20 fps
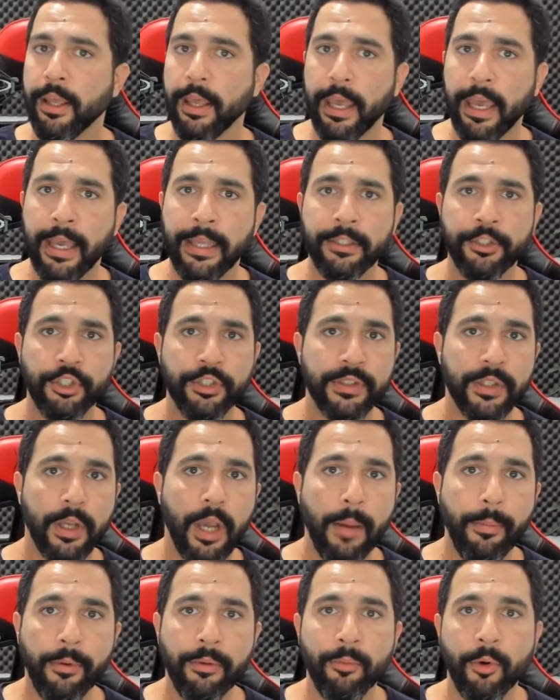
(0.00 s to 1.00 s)
and just a
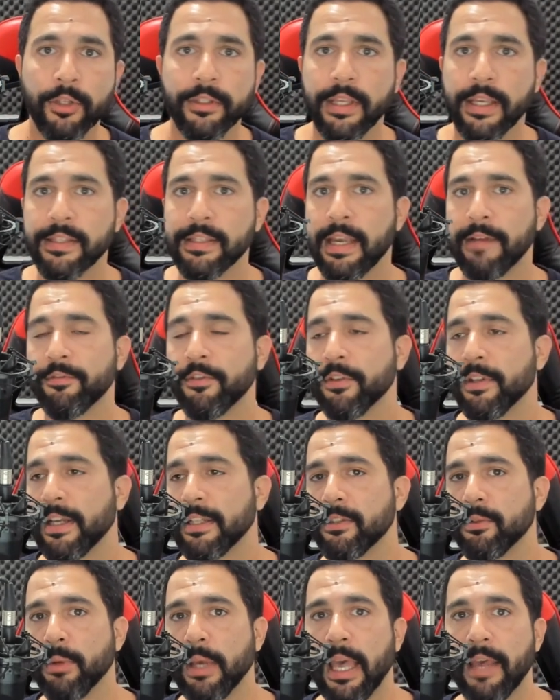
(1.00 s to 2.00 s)
couple more days after that
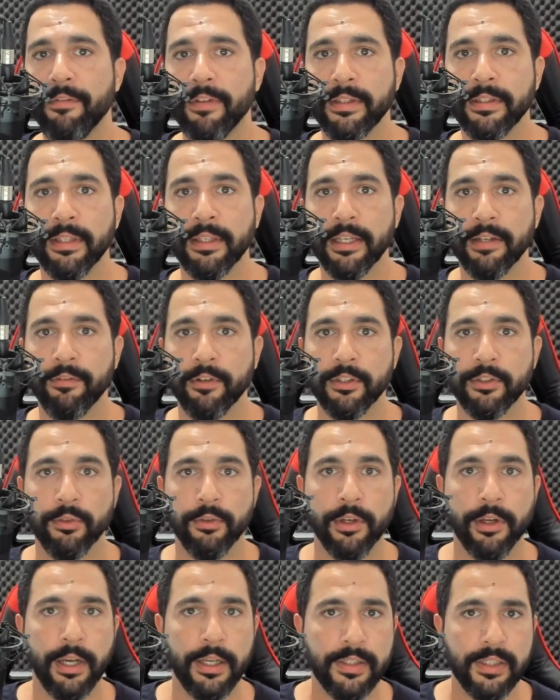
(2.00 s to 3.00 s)
to have it delivered to
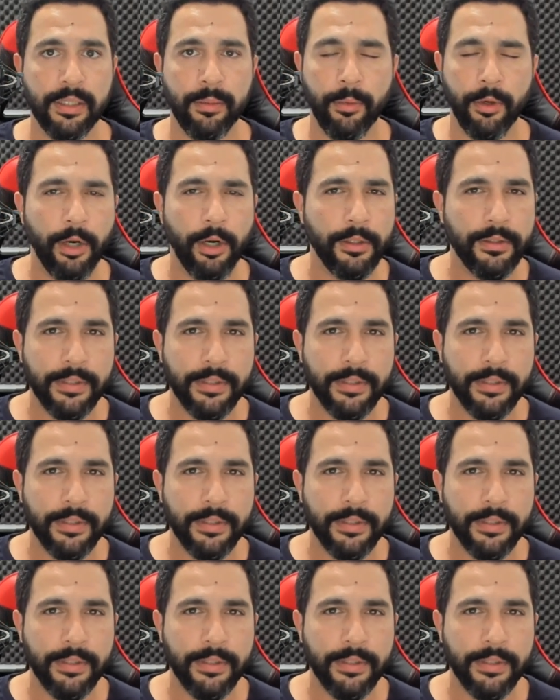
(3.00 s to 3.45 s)
the customer.